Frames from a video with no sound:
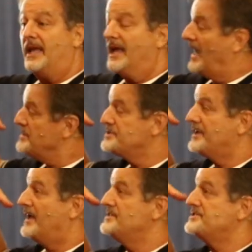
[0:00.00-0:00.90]
And I just
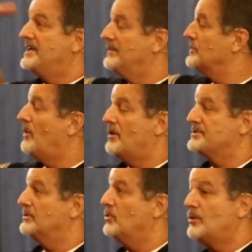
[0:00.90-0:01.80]
said in the car, I
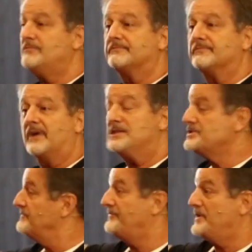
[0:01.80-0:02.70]
said, Lord, I
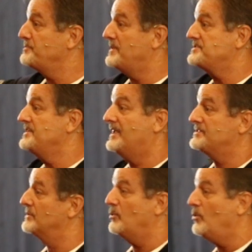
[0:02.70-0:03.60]
just confessed my sin. I
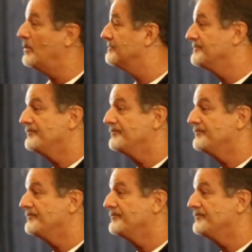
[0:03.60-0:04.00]
said, Lord,